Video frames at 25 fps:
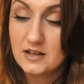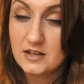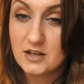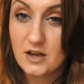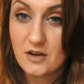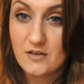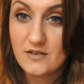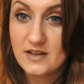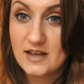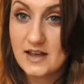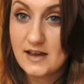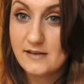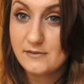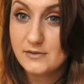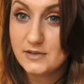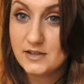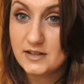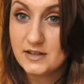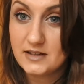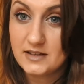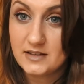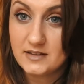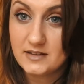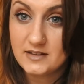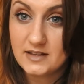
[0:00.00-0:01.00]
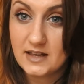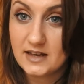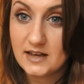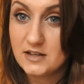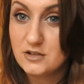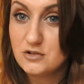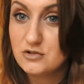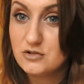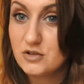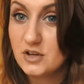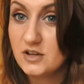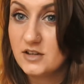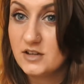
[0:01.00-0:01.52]
going out and
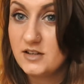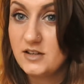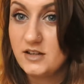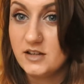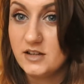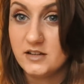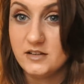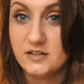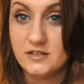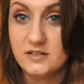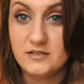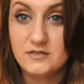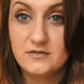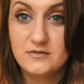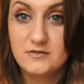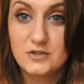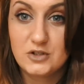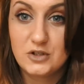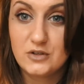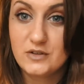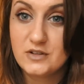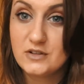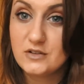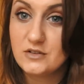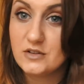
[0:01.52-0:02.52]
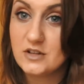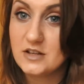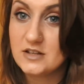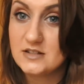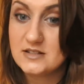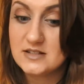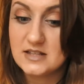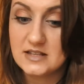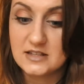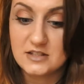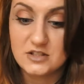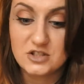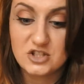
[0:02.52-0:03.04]
getting drunk and doing all
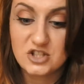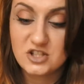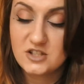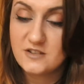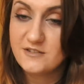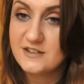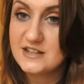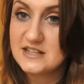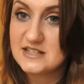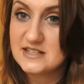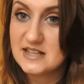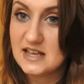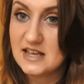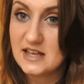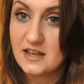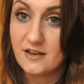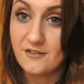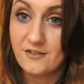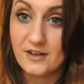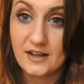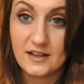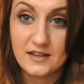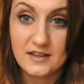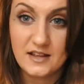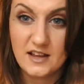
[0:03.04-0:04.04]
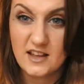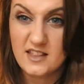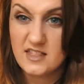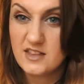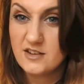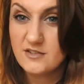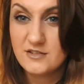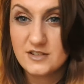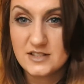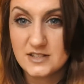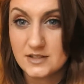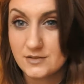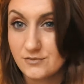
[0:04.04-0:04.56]
those things just for the sake of it,
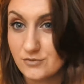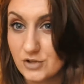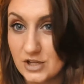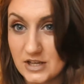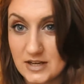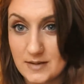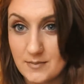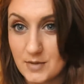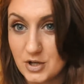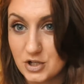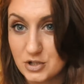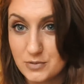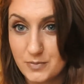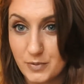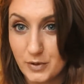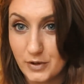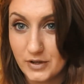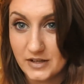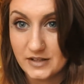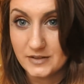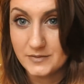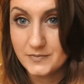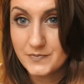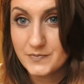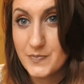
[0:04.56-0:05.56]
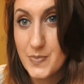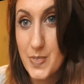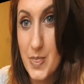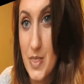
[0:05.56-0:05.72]
there isn't really much point.